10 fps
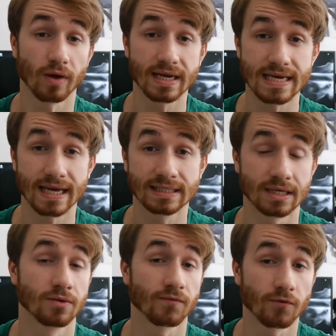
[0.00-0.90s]
radiator
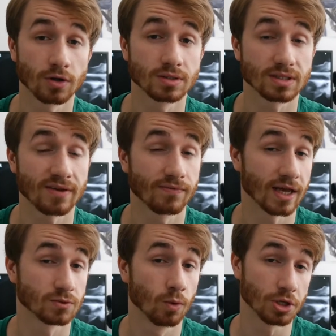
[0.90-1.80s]
in the front if
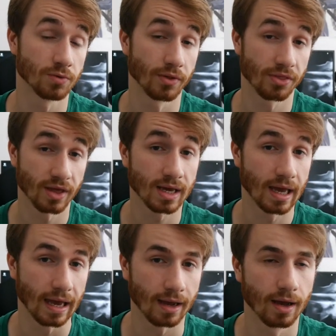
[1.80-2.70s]
that's what you were
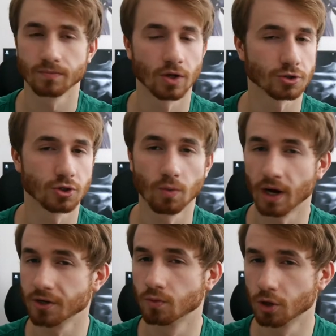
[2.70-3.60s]
thinking. Not sure
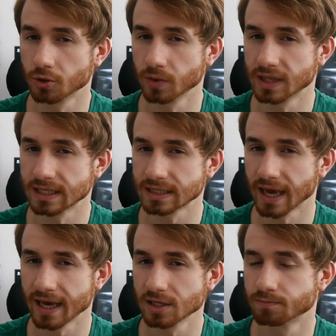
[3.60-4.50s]
why you would with this
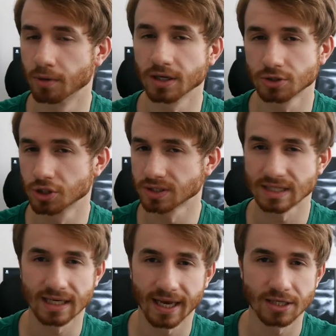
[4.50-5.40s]
case but just
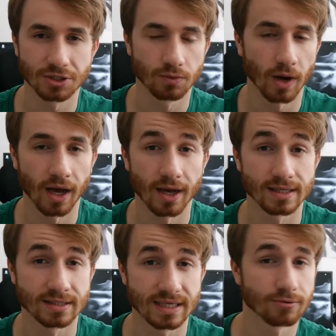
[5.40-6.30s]
in case you were,
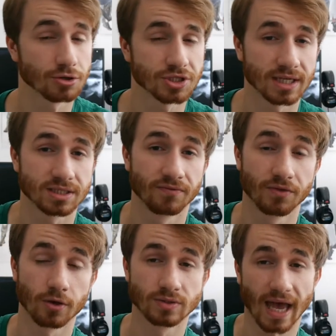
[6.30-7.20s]
zero chance of
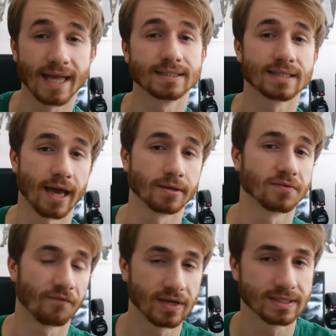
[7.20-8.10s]
those end tanks
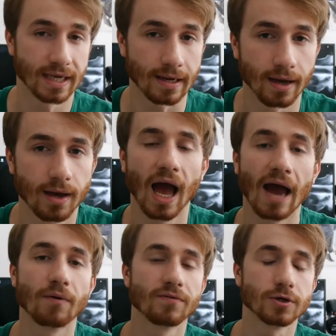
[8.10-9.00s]
fitting.
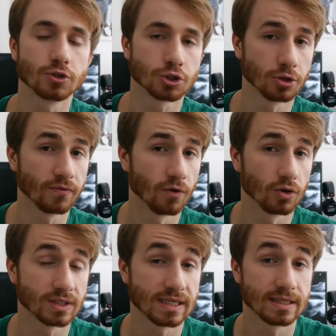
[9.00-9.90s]
However,
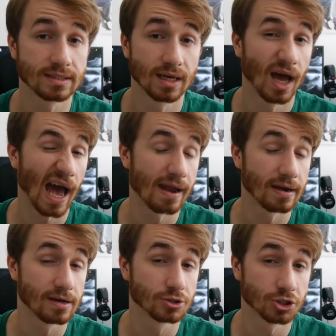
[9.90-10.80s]
240s
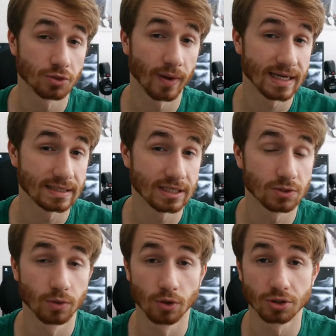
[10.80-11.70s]
and
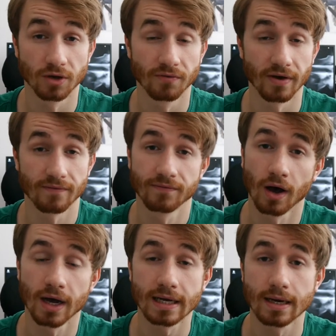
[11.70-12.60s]
280s will also fit
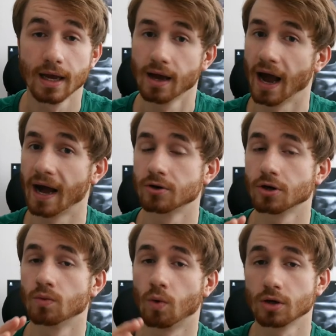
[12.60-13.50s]
fine and
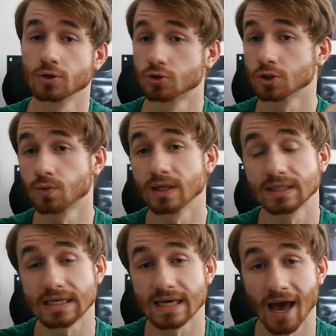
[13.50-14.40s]
a
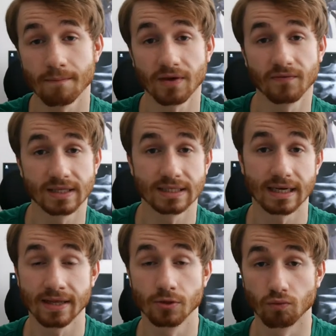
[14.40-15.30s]
120 can be fitted
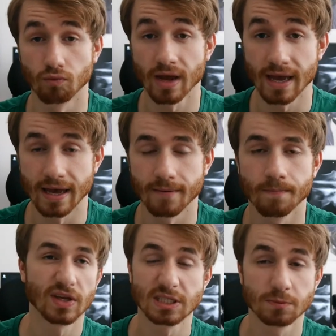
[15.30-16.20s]
in the rear.
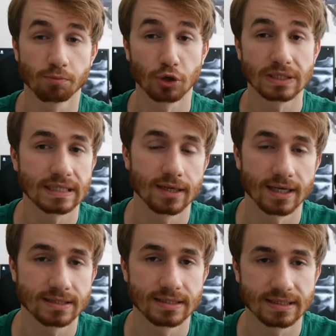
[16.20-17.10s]
This is pretty
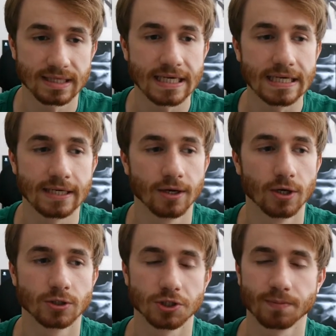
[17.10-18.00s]
nice to see
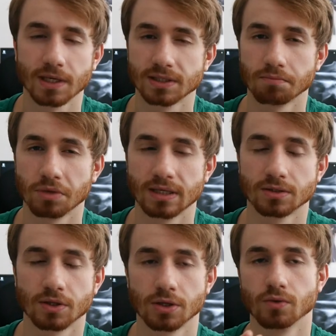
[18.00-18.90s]
just because it
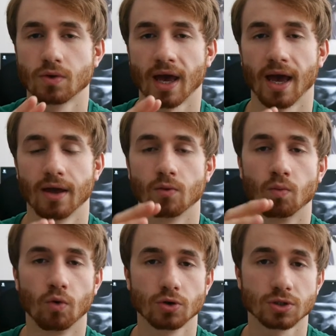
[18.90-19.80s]
means that you can
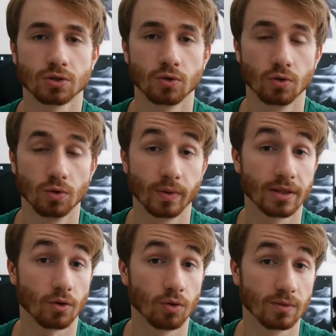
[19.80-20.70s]
water cool
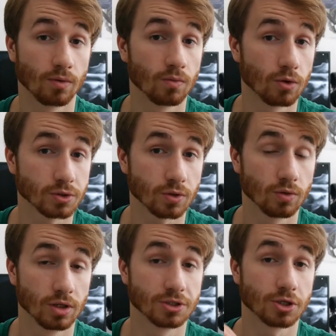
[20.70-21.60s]
with all-in-one water
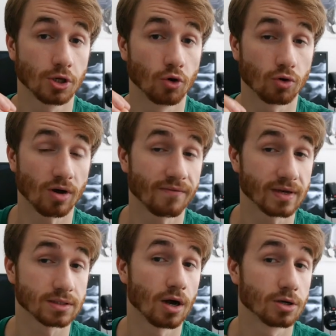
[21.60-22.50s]
coolers your
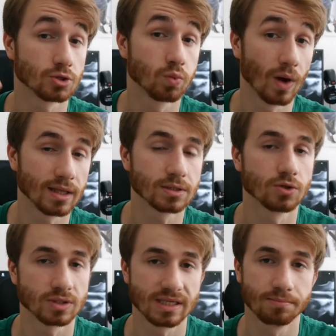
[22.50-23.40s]
graphics card as well as
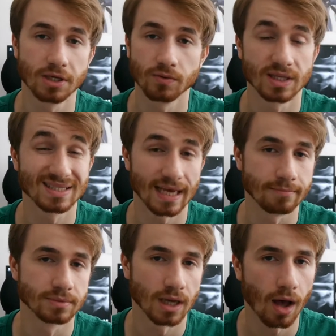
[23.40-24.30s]
your CPU at the
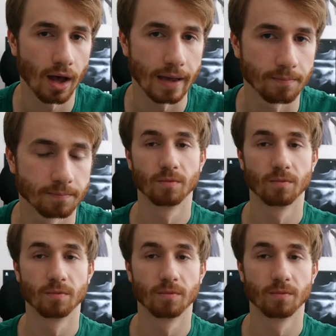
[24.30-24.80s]
same time.